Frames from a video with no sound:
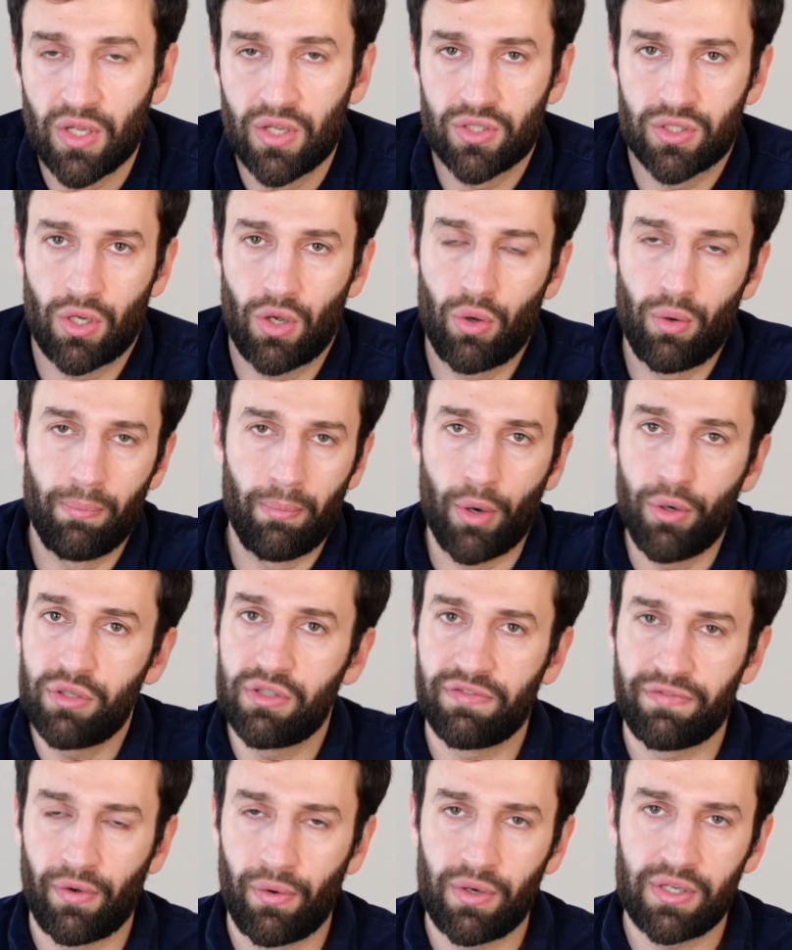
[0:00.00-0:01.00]
So
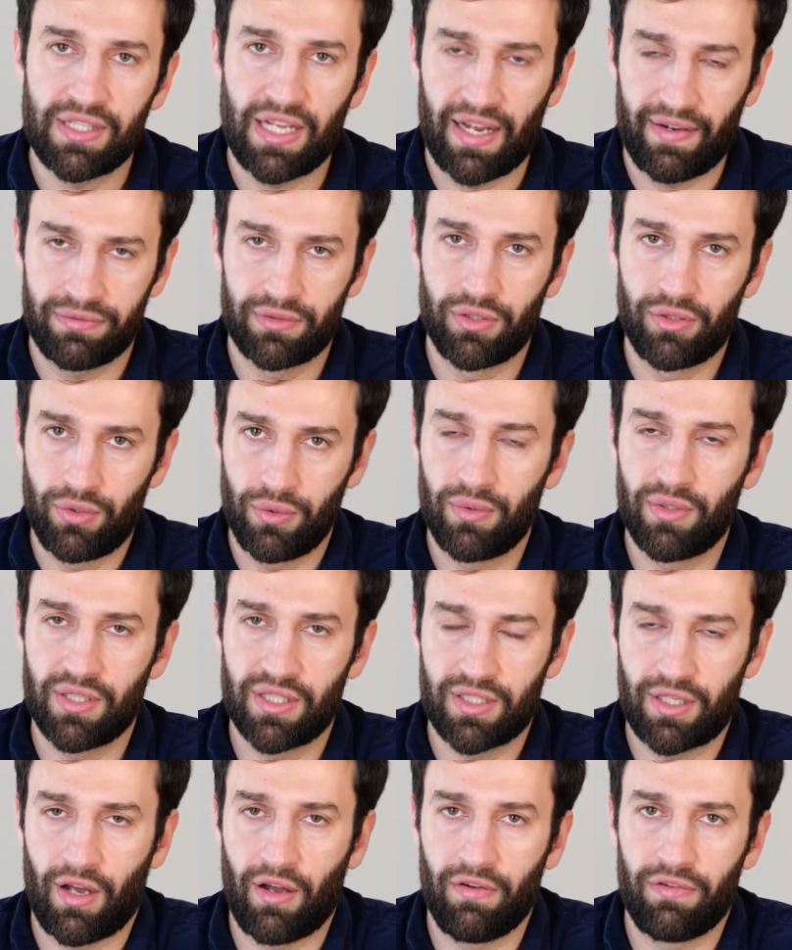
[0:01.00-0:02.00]
most folks have to do
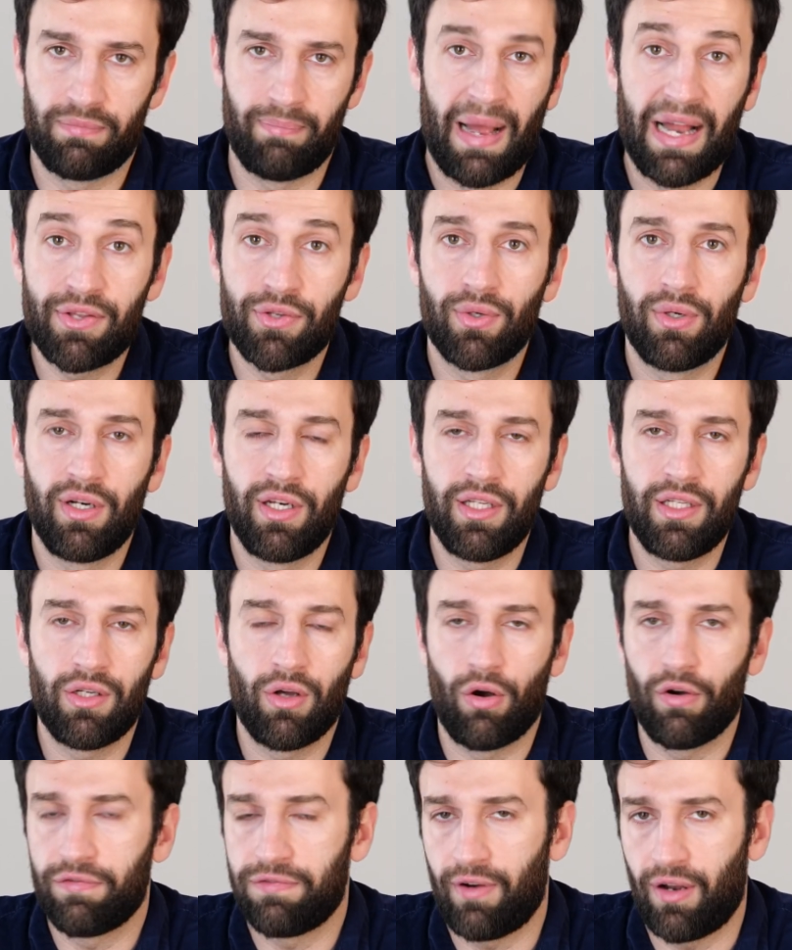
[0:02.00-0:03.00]
this stuff manually,
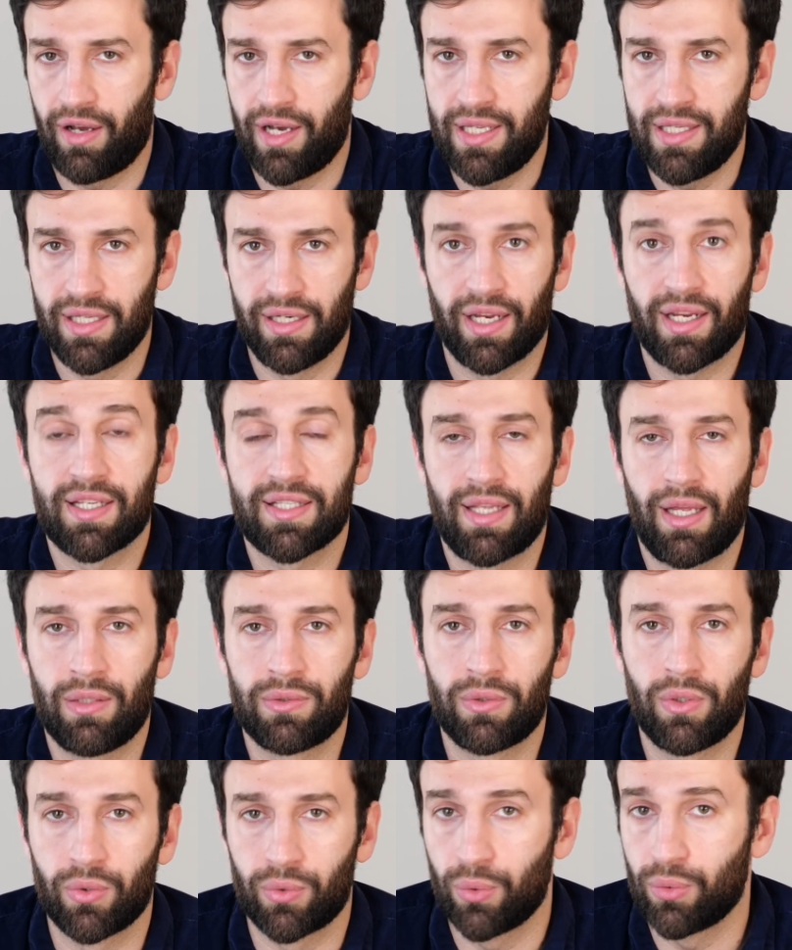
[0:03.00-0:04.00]
offline in
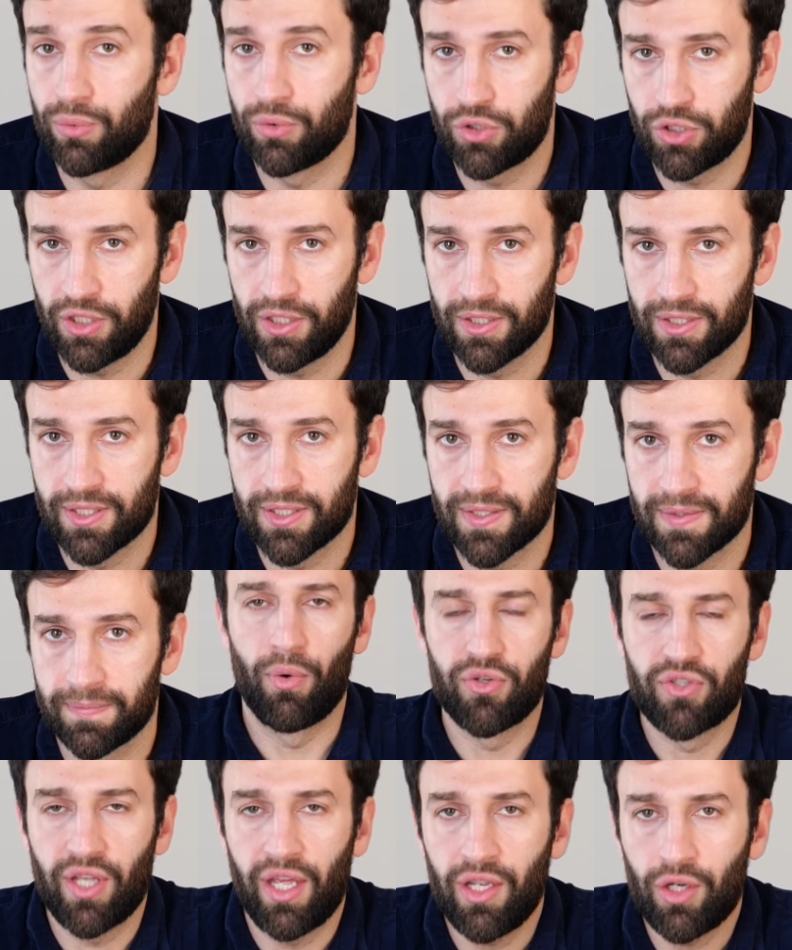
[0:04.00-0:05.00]
Excel or Google Sheets.
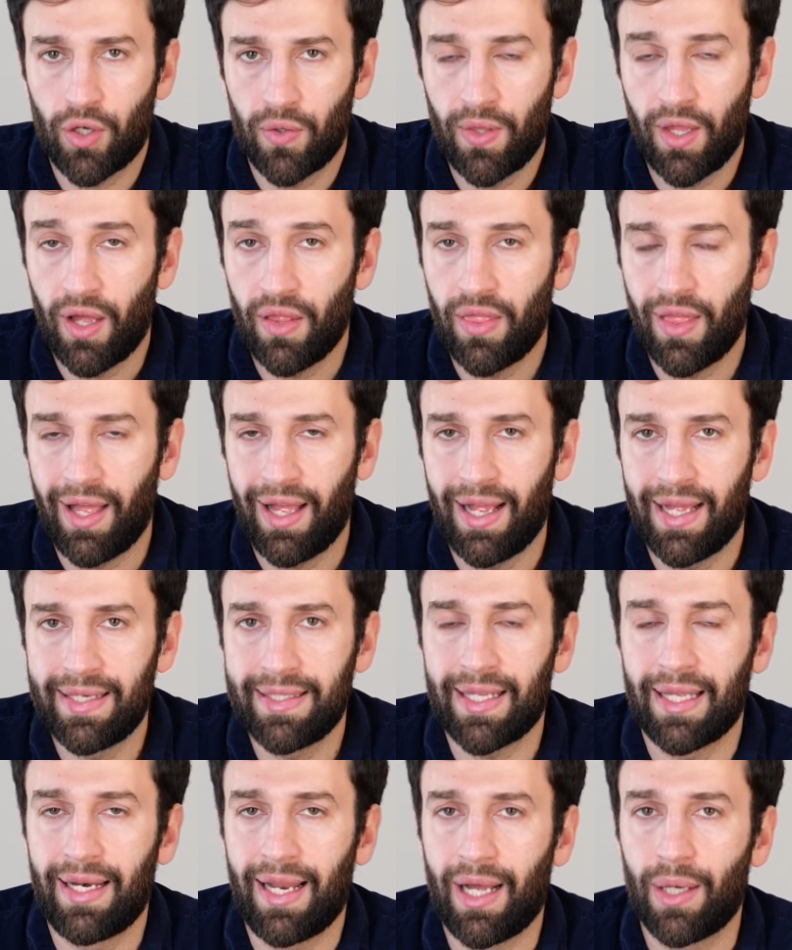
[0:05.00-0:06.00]
Mosaic, on the other
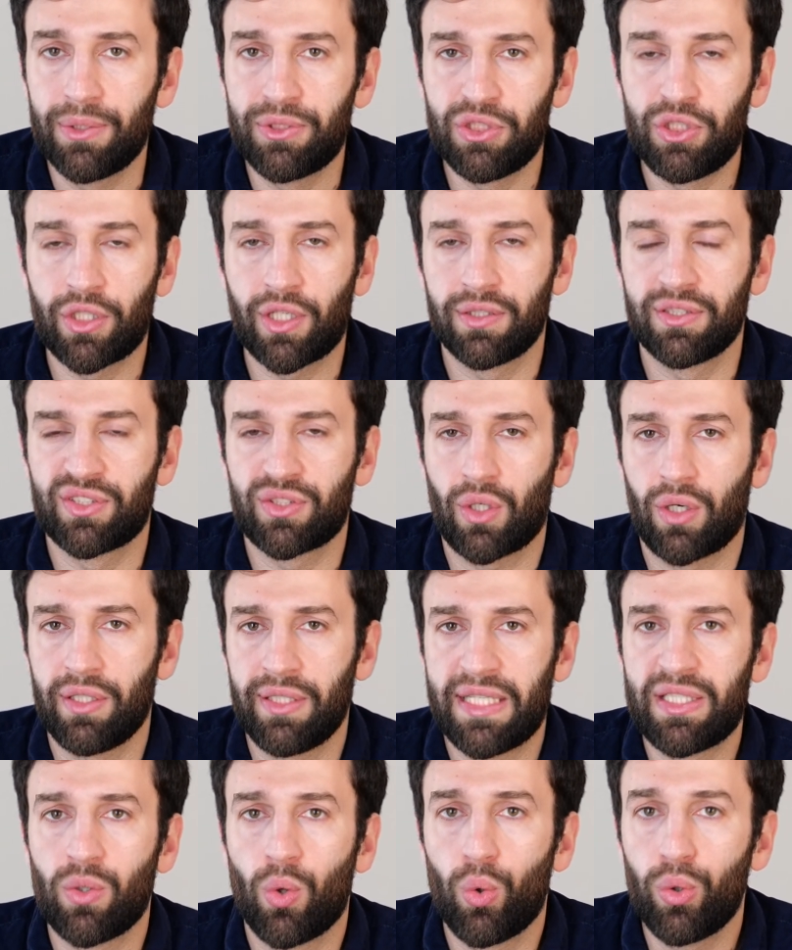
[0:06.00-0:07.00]
hand, allows you to
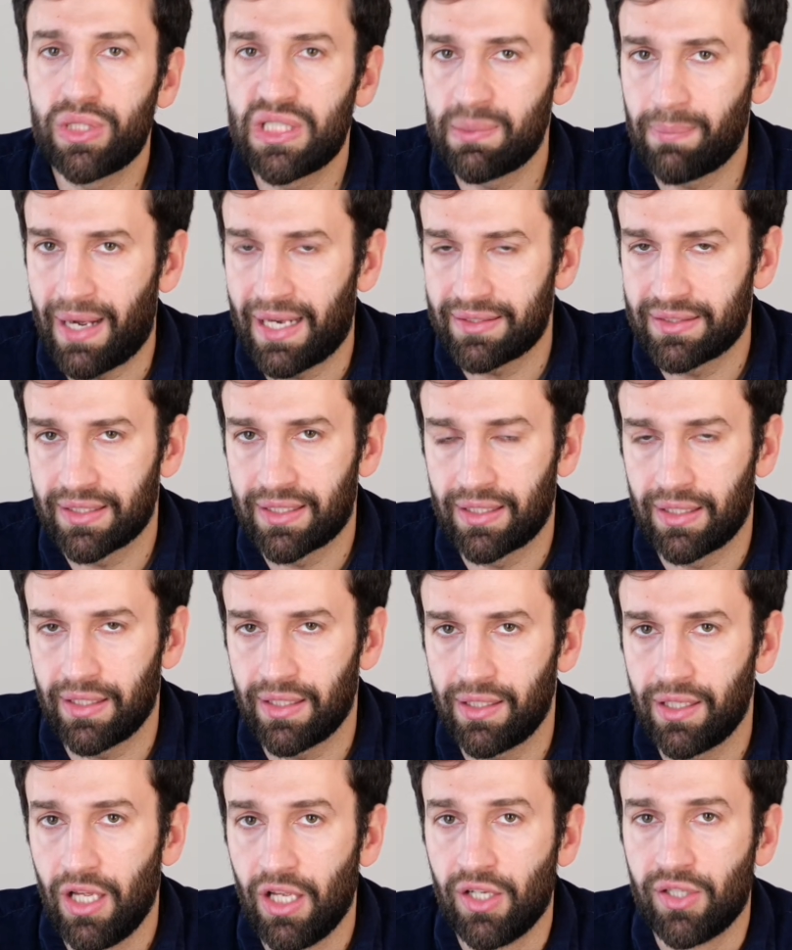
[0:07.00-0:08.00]
consolidate
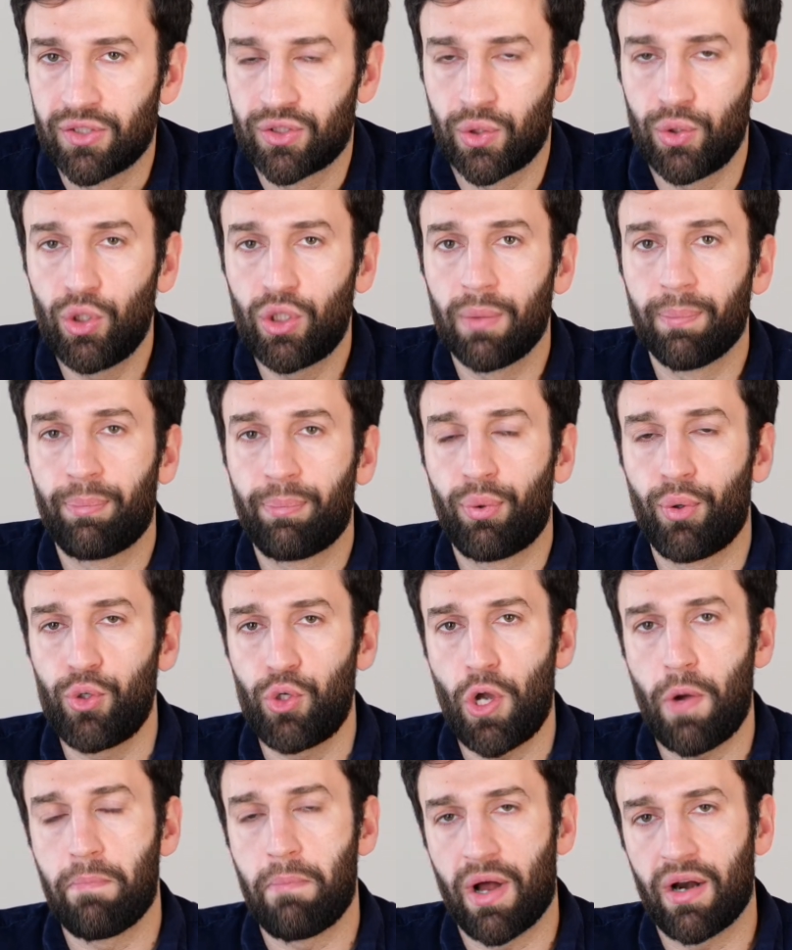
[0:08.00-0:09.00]
automatically, so you can put
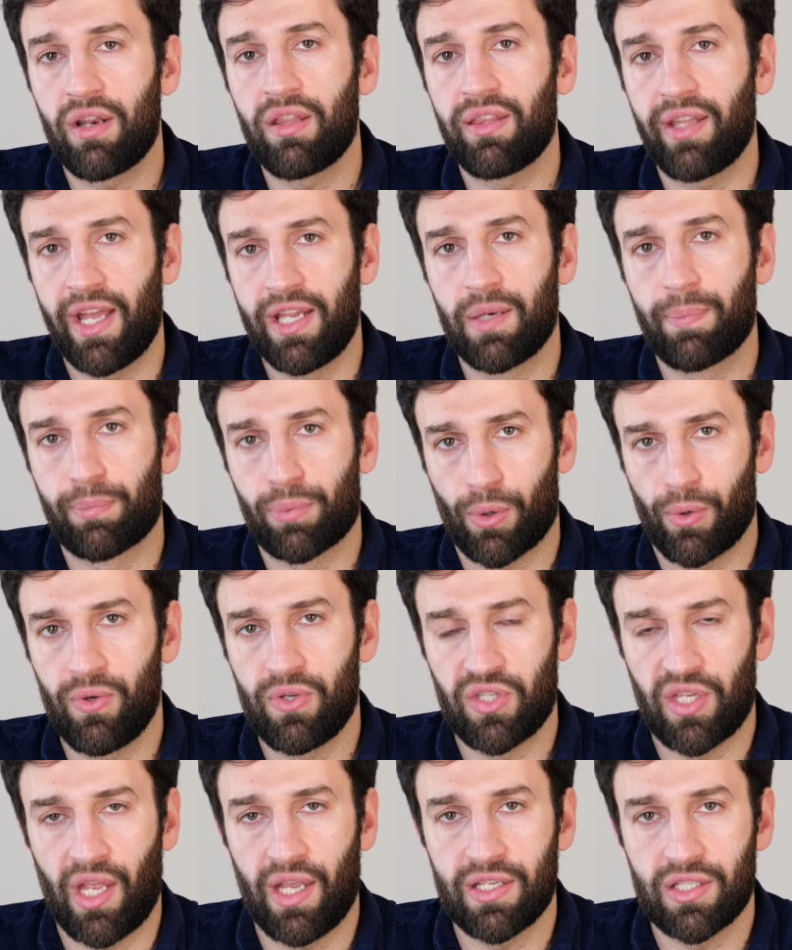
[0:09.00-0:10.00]
your month-end
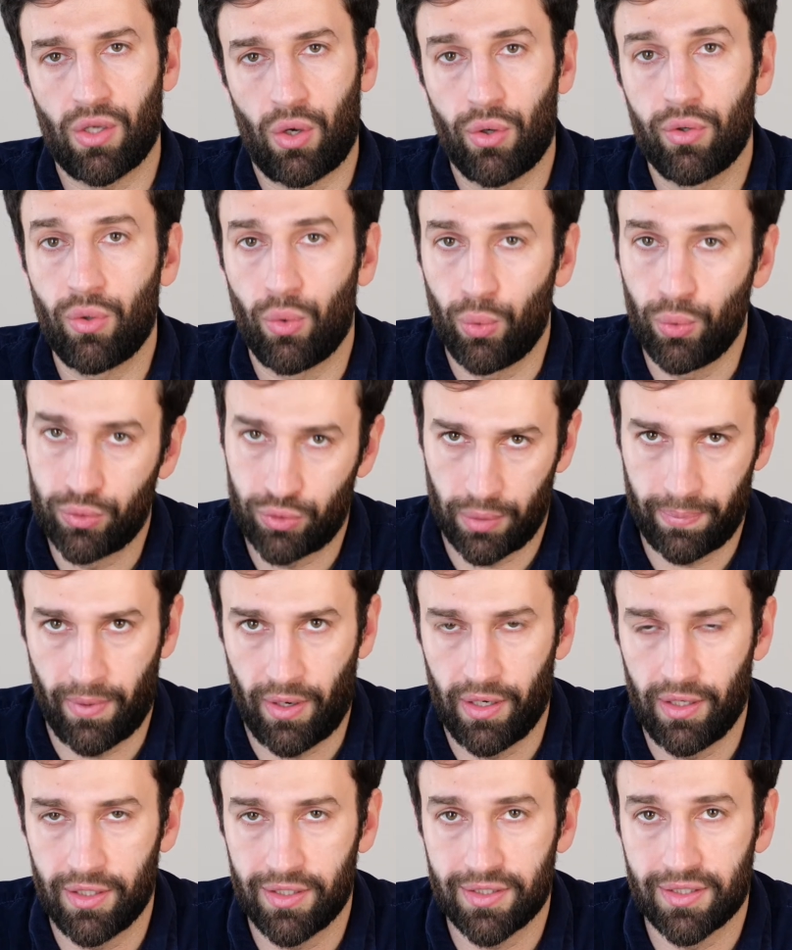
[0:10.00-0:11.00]
process on
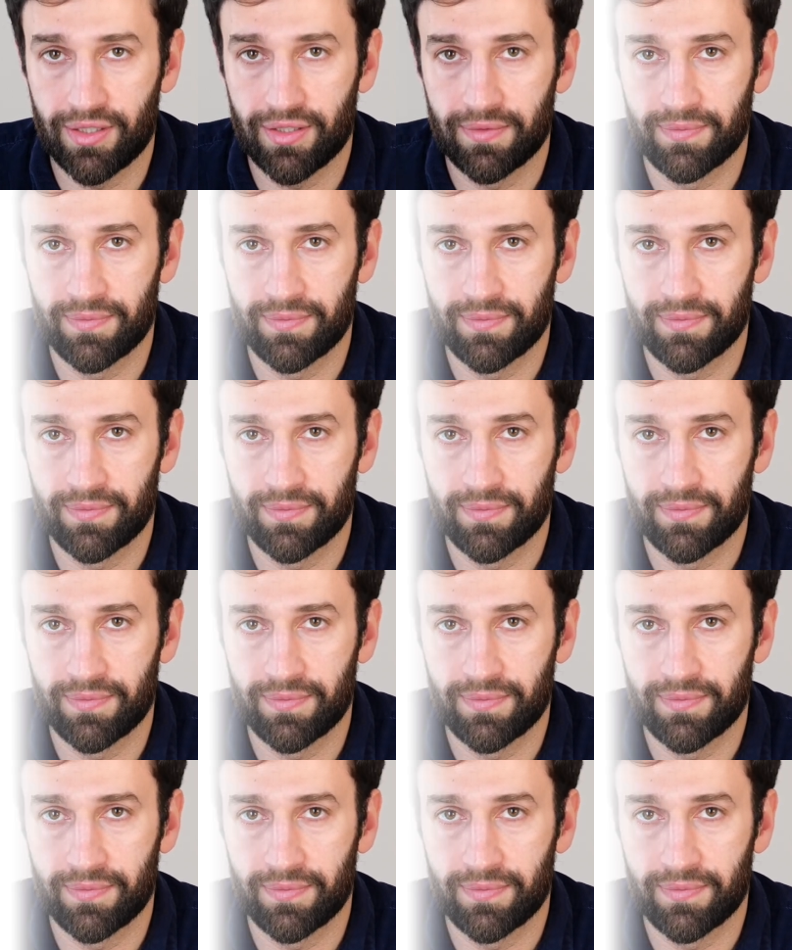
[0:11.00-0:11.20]
autopilot.